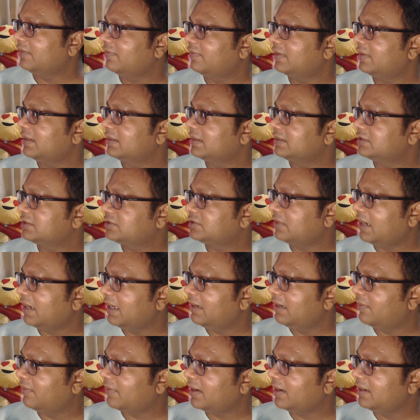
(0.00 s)
So I'll run
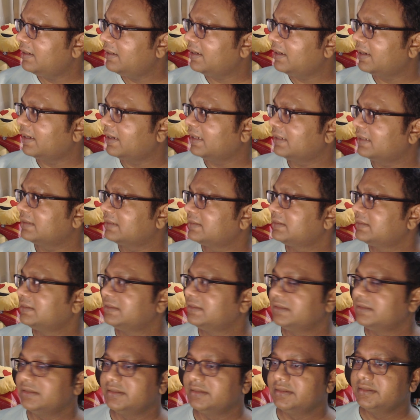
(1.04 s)
it again,
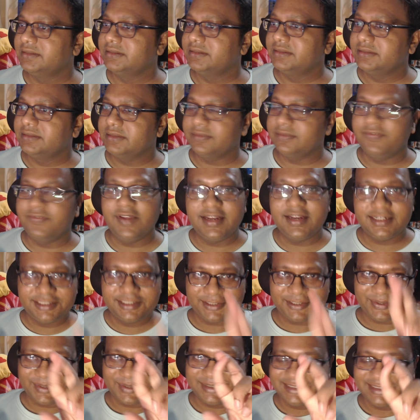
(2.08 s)
fingers
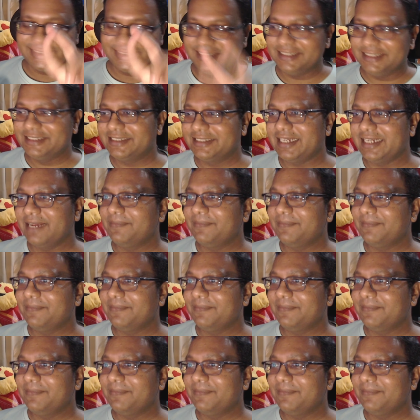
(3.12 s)
crossed this time.